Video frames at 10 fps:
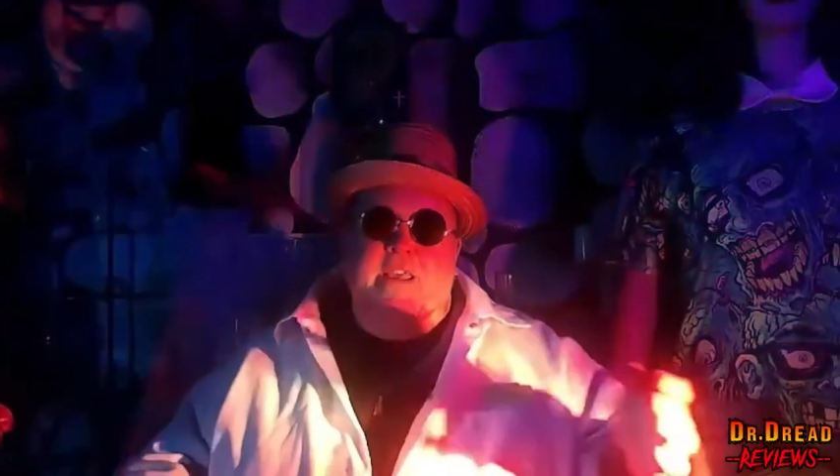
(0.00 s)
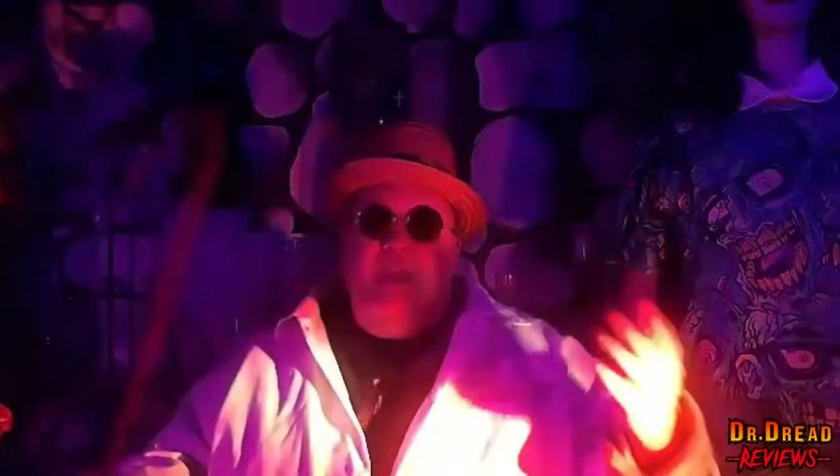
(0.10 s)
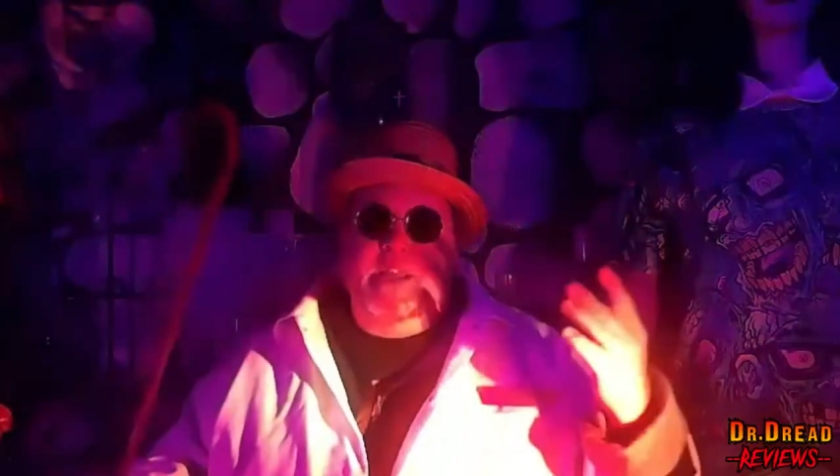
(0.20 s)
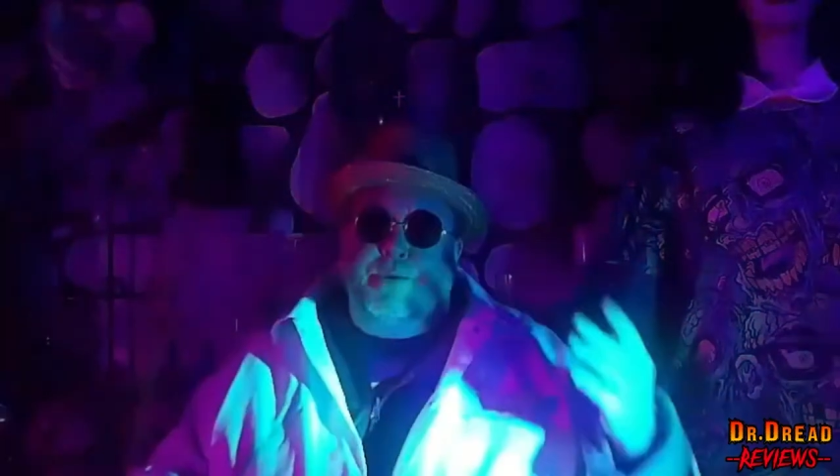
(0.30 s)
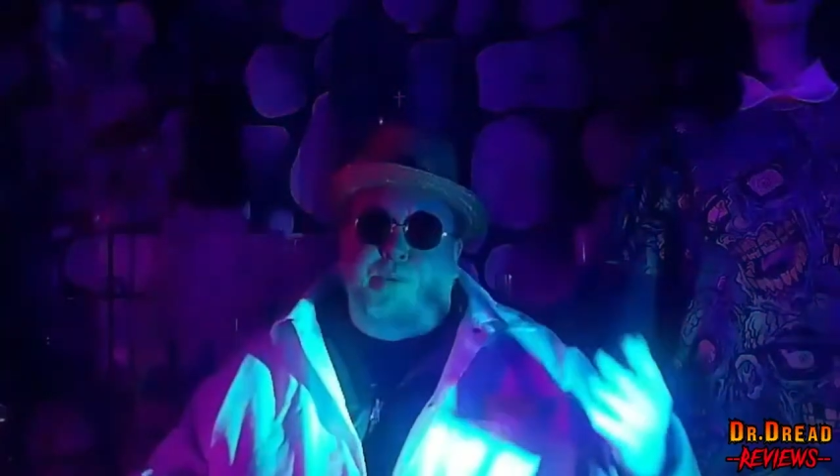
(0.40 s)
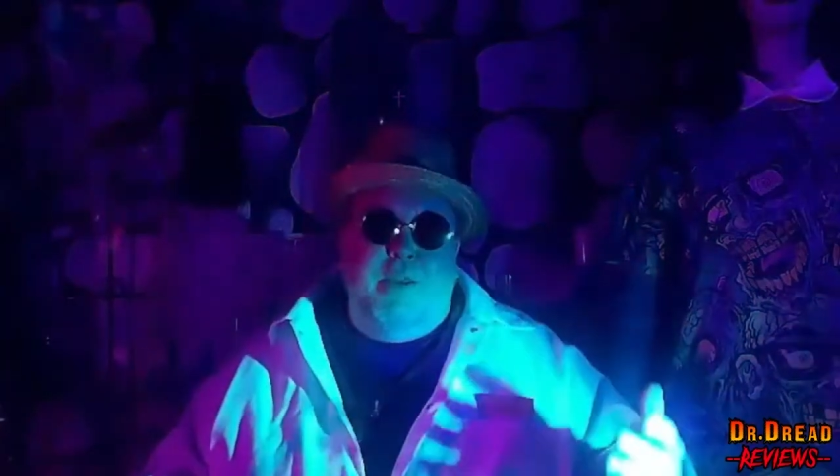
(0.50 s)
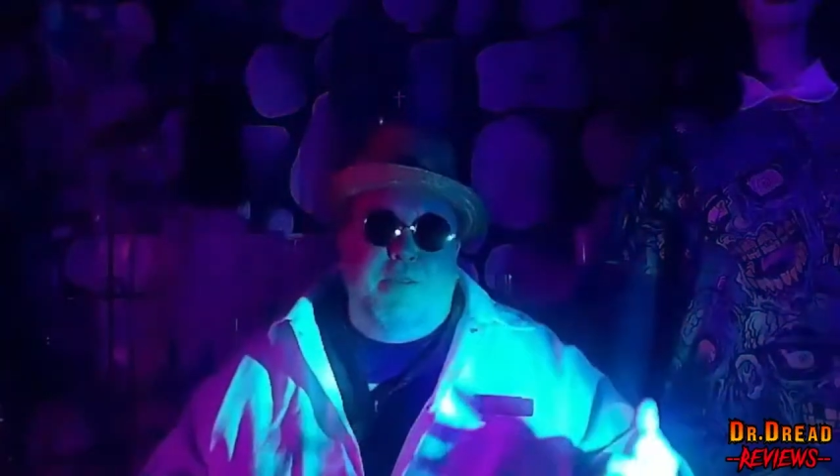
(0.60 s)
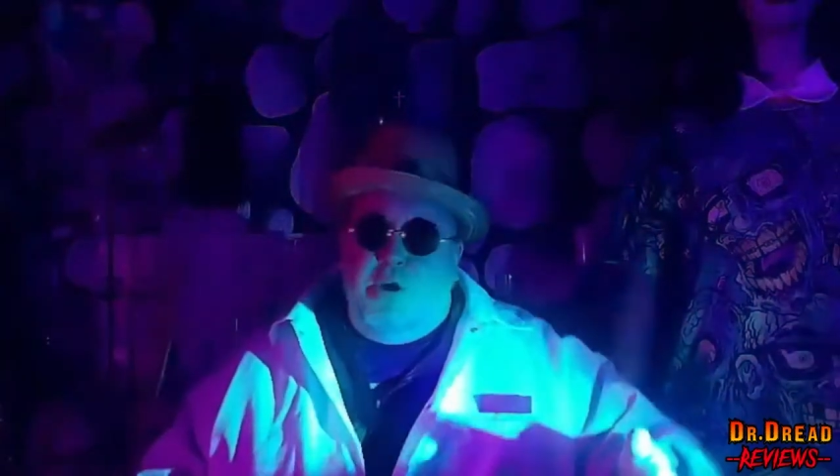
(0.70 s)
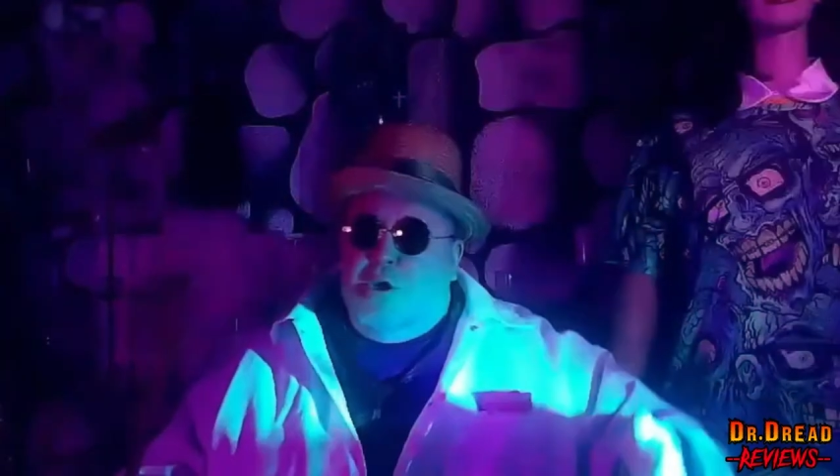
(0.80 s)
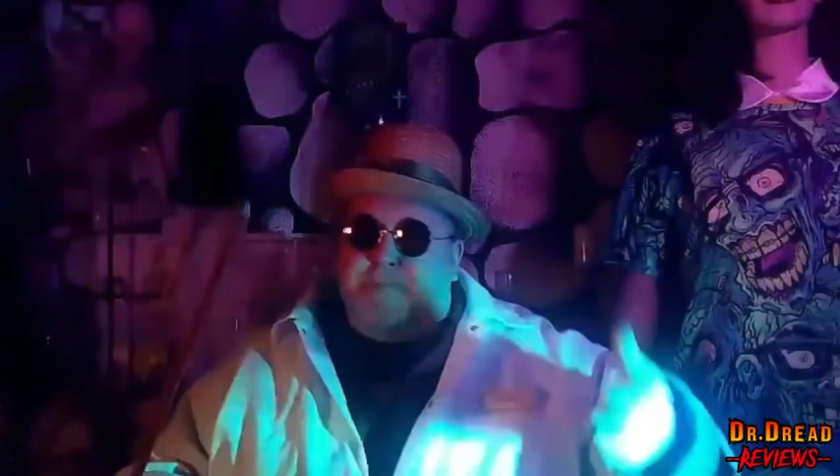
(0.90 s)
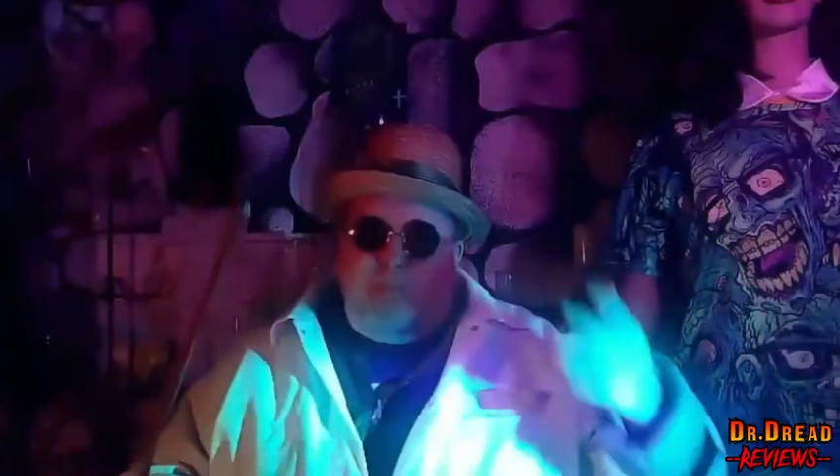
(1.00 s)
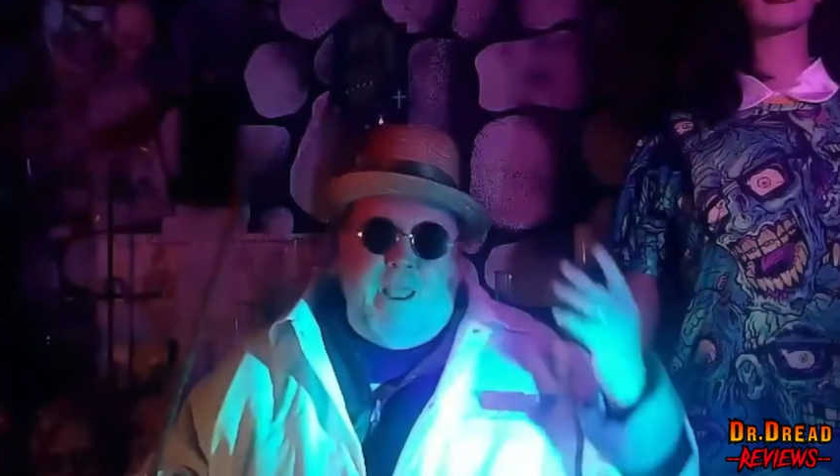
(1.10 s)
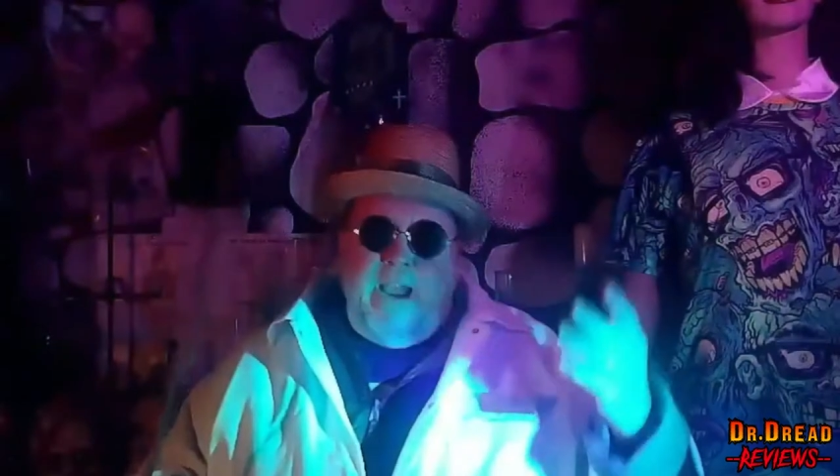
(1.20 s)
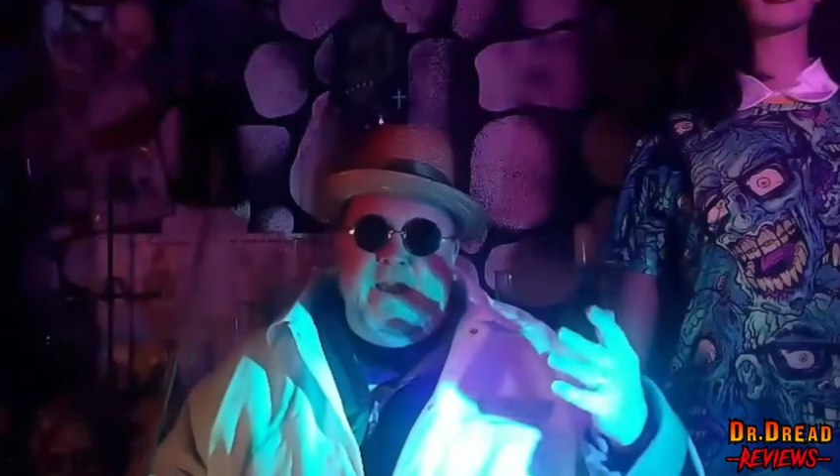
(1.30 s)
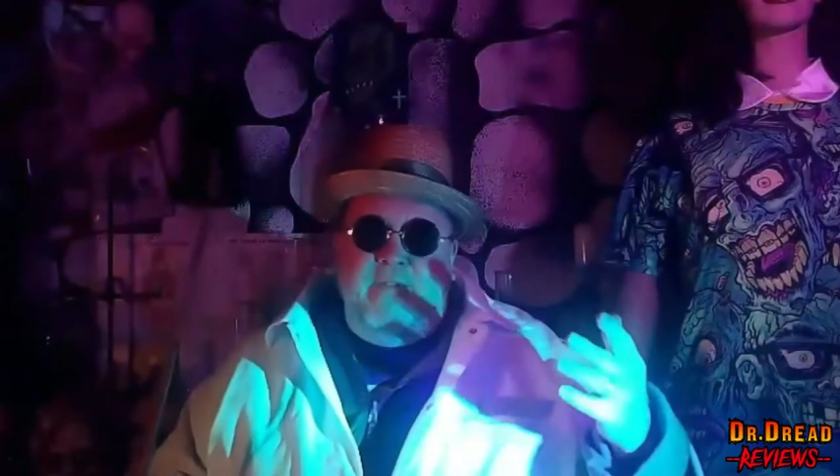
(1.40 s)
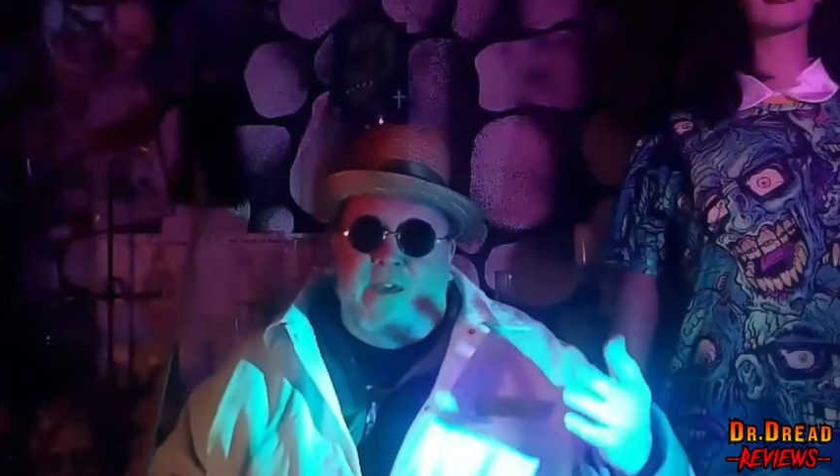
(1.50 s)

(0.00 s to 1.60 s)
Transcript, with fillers: That's right, there's plenty